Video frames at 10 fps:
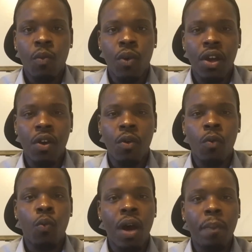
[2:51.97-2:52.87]

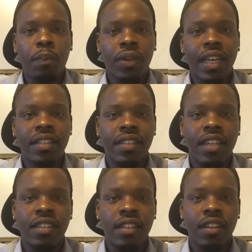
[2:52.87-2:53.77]
Well, what place
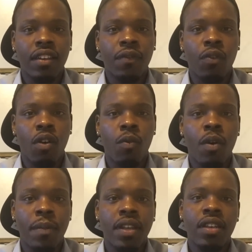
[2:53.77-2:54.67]
is it for a
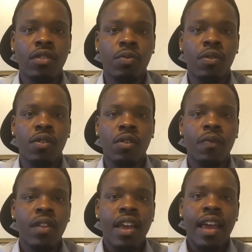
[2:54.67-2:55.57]
woman in this world?
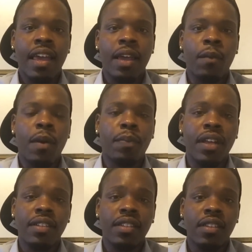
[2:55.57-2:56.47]
And what
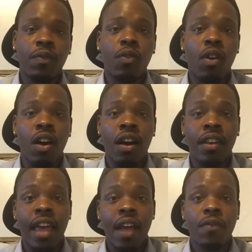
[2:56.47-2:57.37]
place is it for
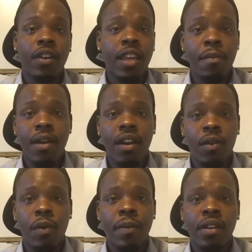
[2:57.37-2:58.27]
an African
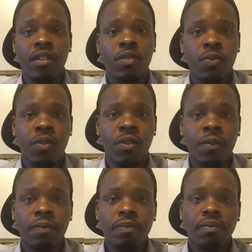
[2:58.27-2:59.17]
American woman in this world?